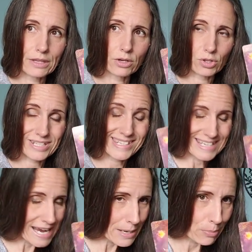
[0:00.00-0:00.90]
you're
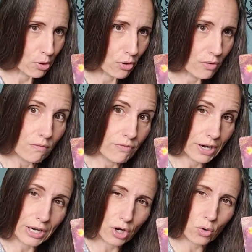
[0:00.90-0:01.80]
stable
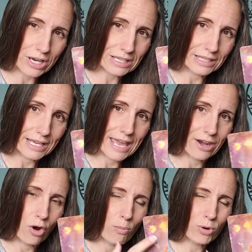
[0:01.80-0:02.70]
very quickly
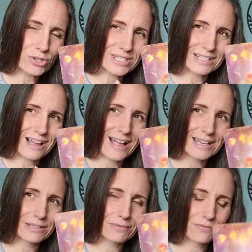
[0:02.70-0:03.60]
and almost
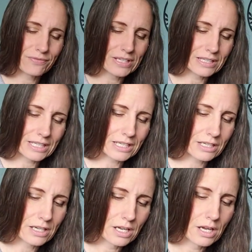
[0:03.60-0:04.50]
kind of
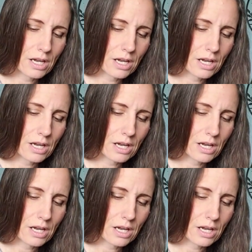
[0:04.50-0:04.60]
feeling